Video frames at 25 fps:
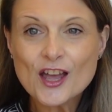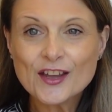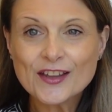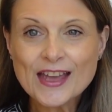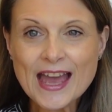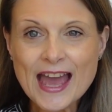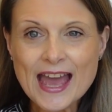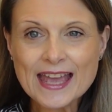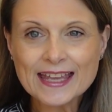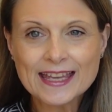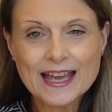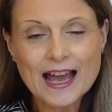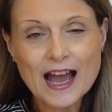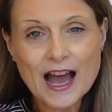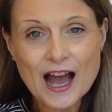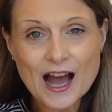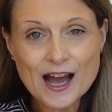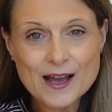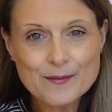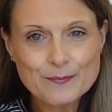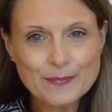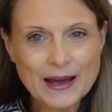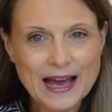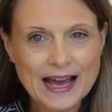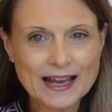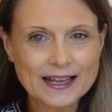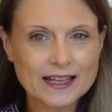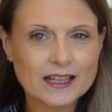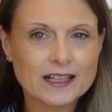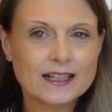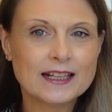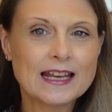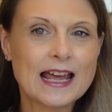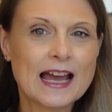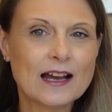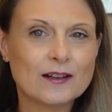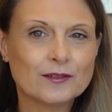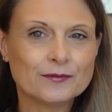Okay, I'm back
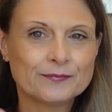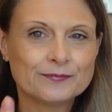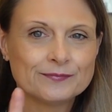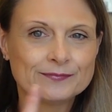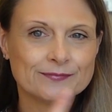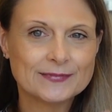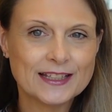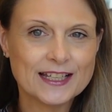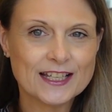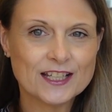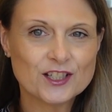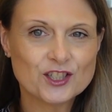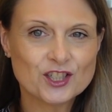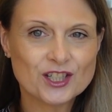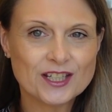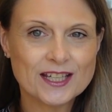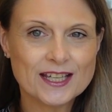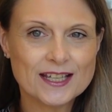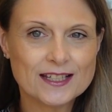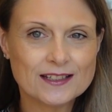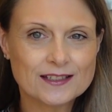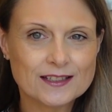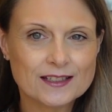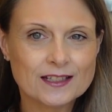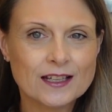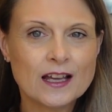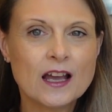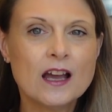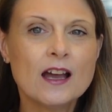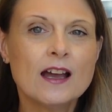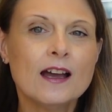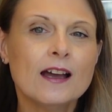now. Here she is.